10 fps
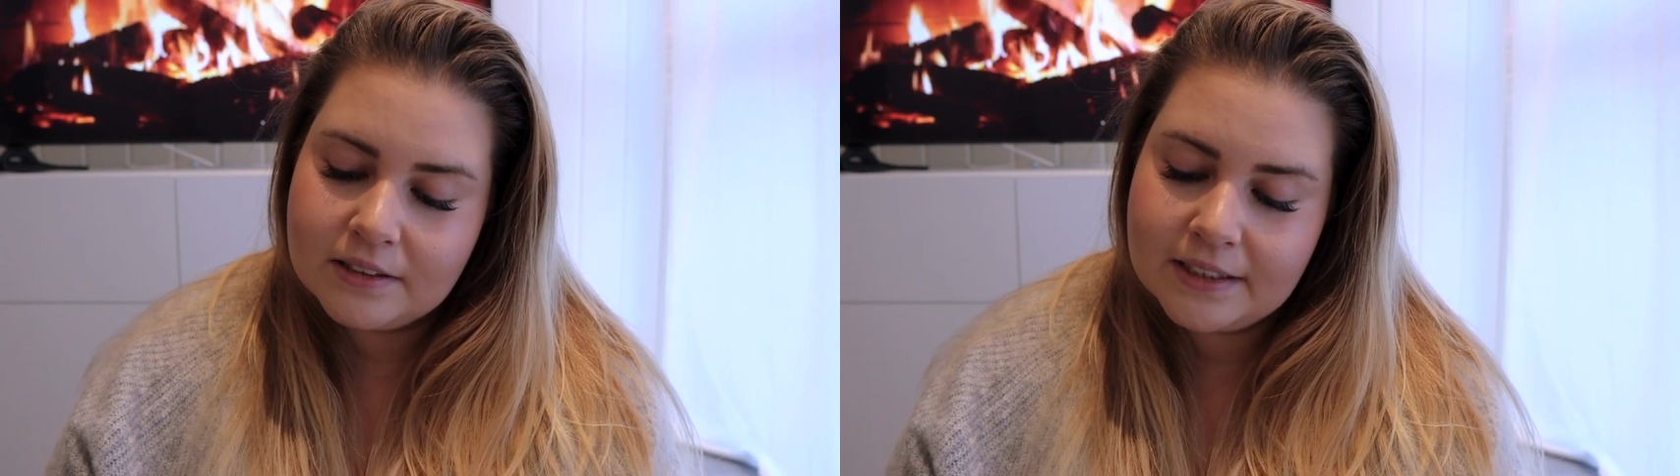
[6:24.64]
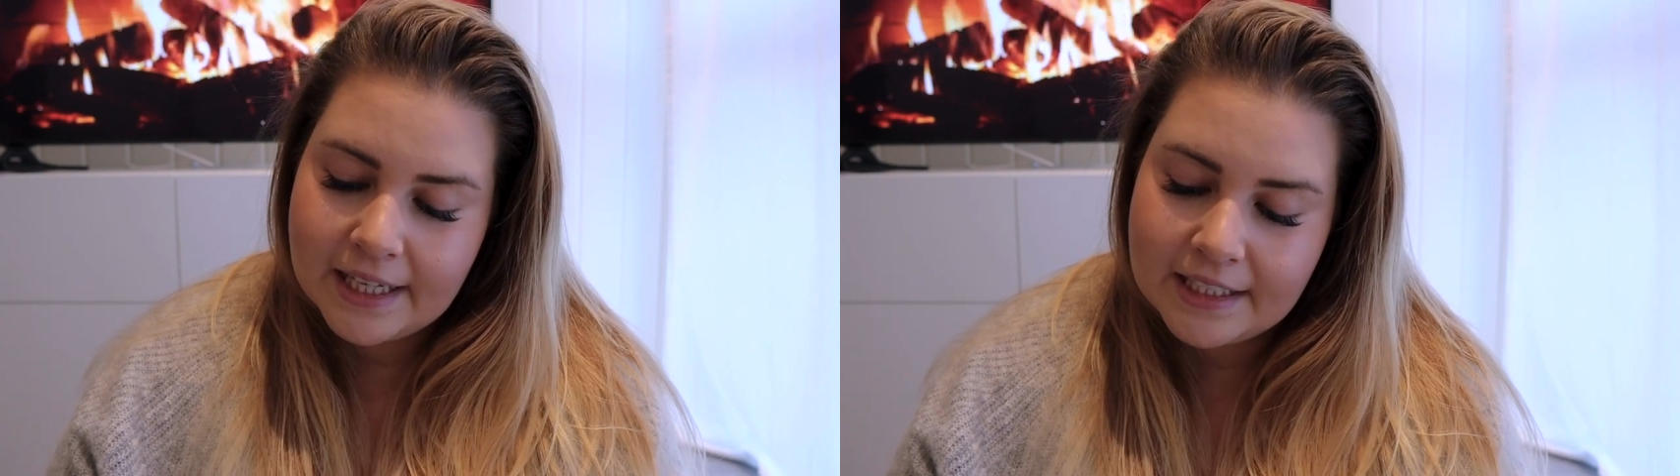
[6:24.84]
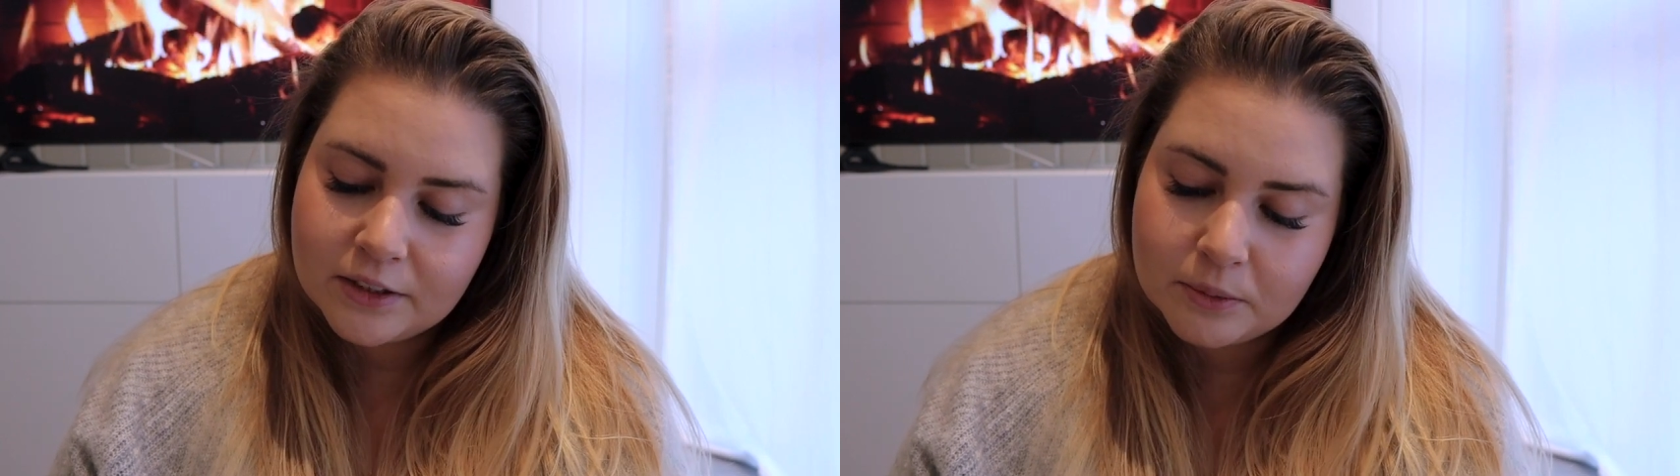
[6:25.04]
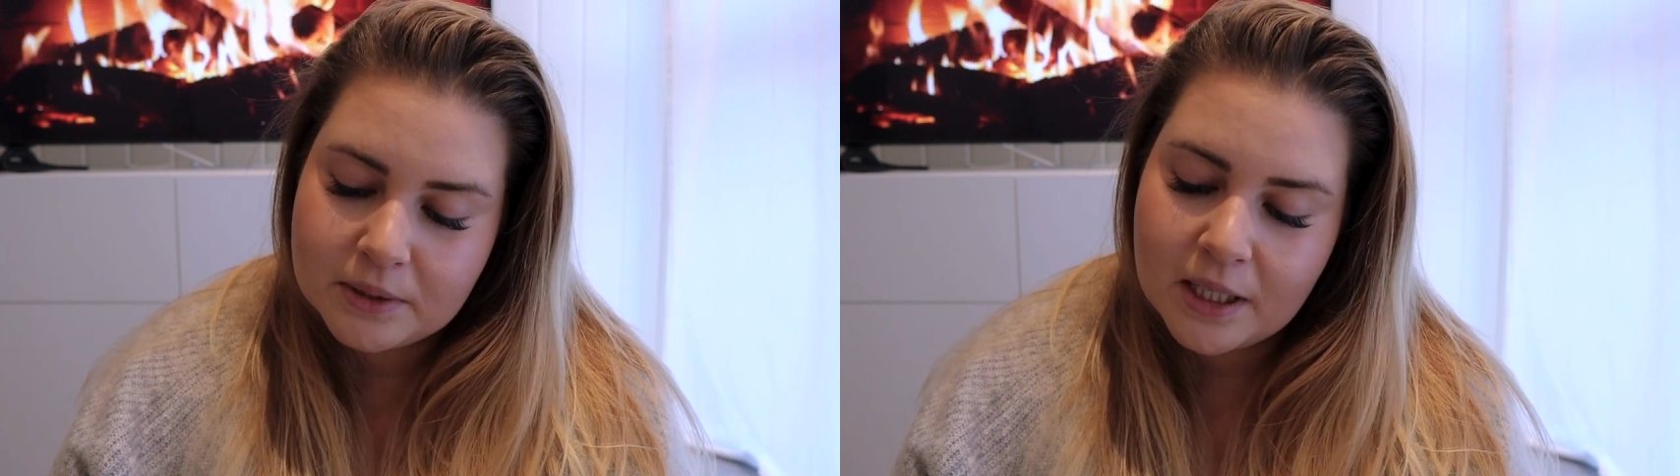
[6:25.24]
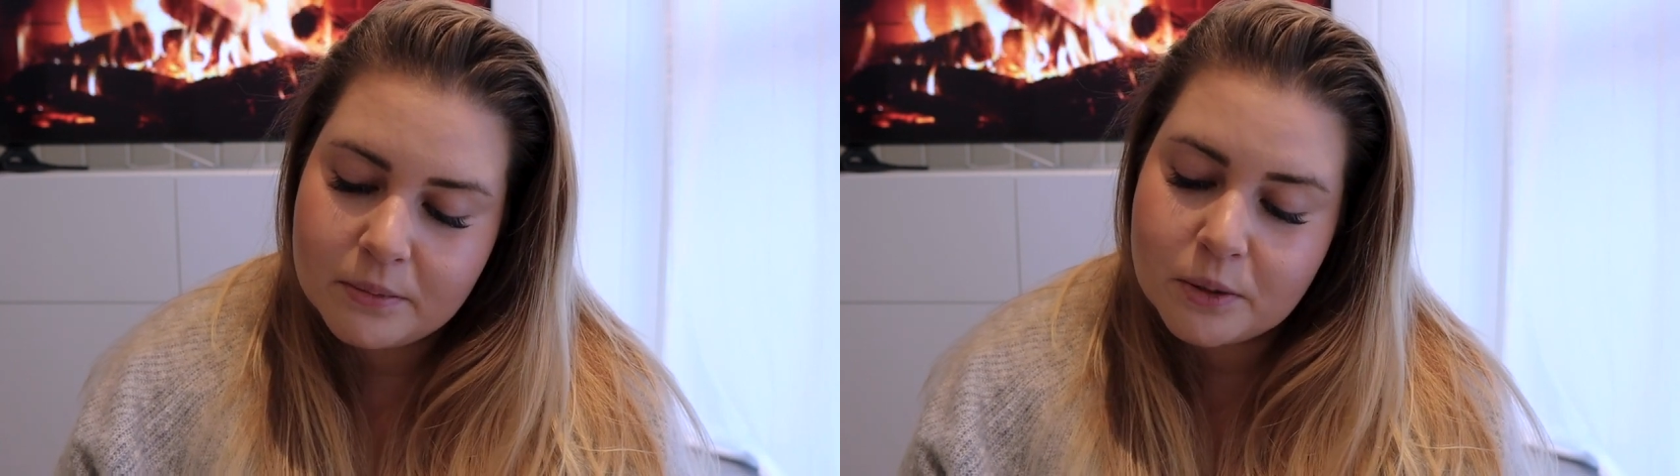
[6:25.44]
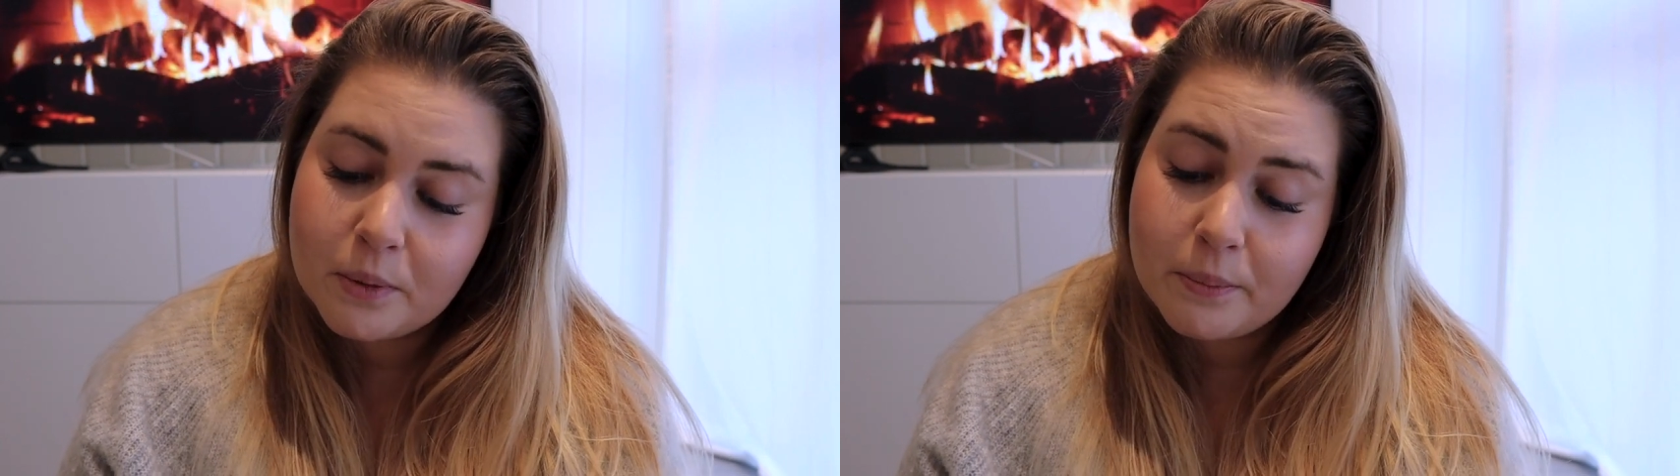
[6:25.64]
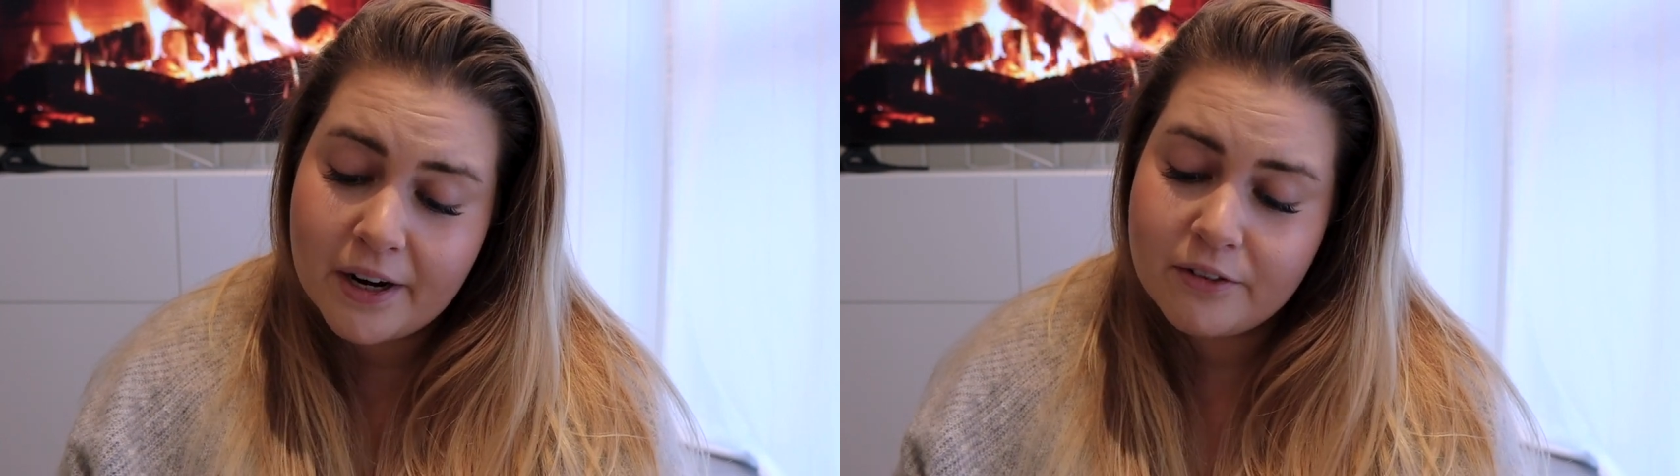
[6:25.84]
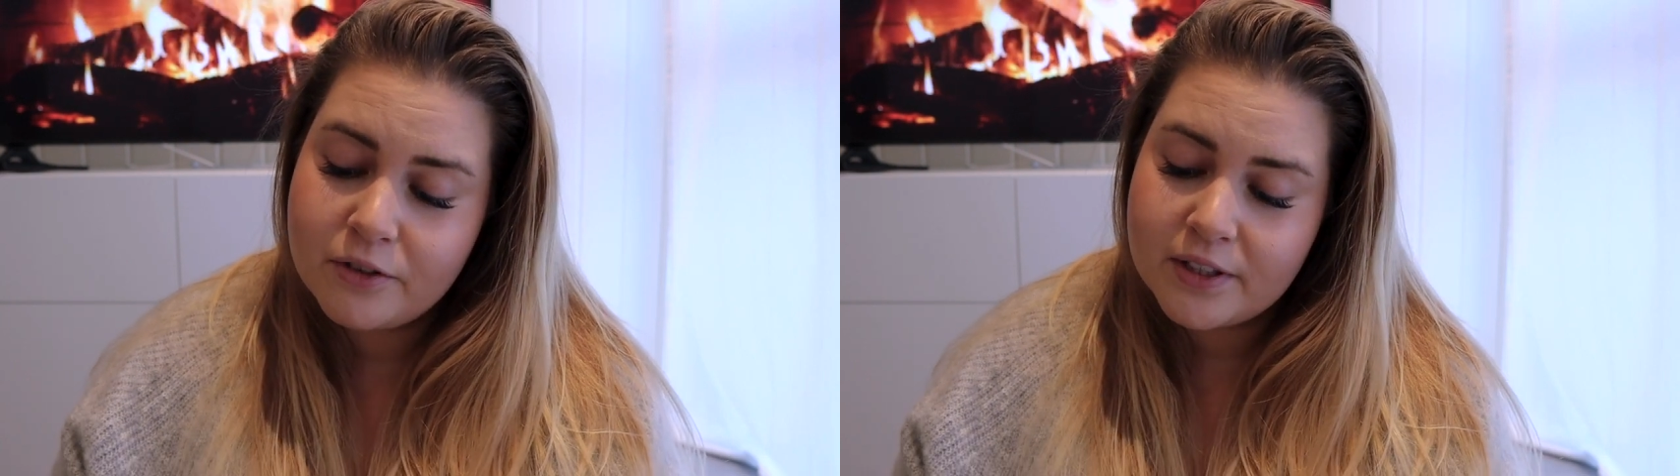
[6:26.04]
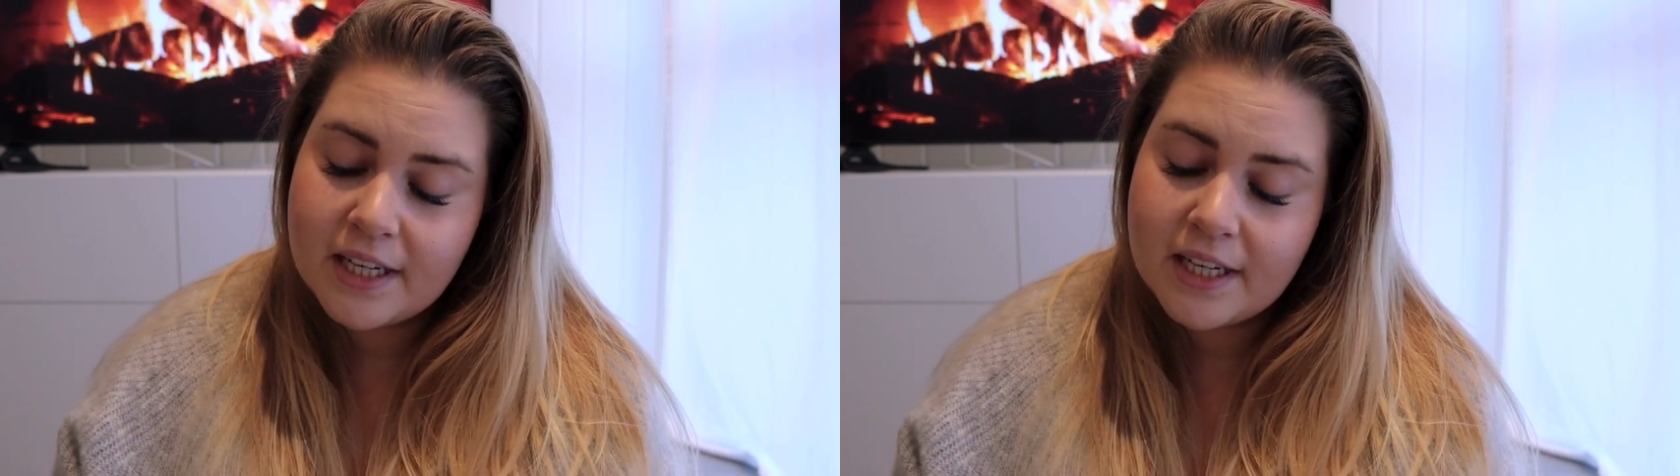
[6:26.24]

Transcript: take some time to prepare for